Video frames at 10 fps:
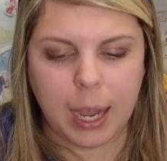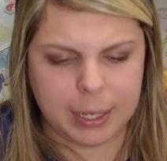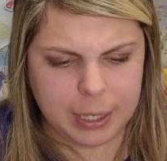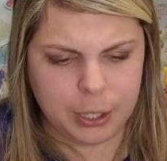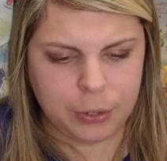I
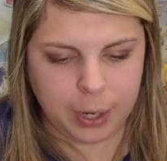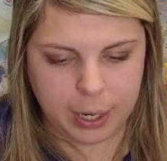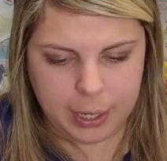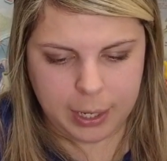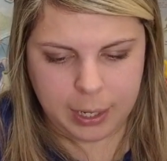did
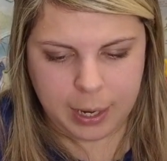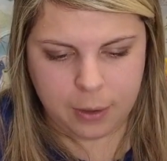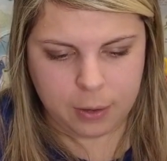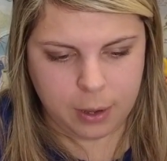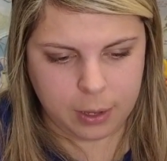try an
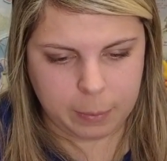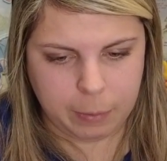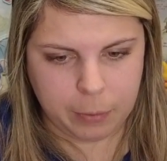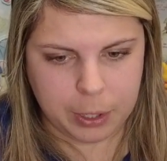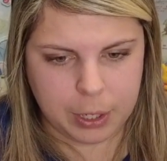alcoholic
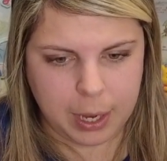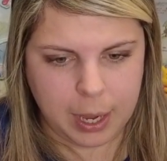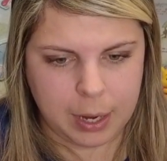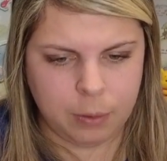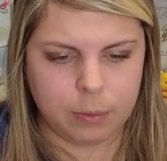beverage.
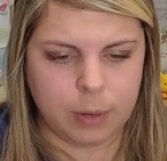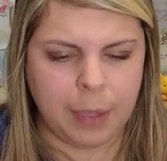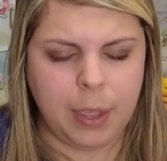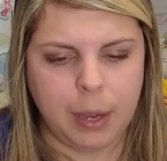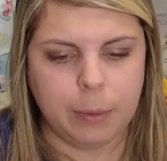I
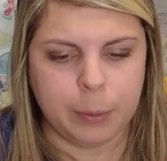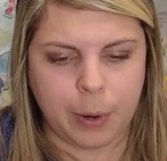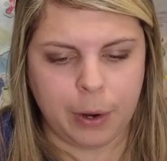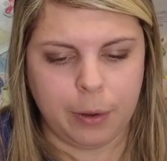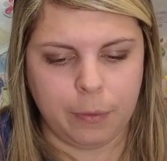think it was
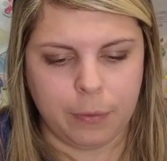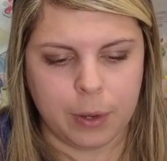part of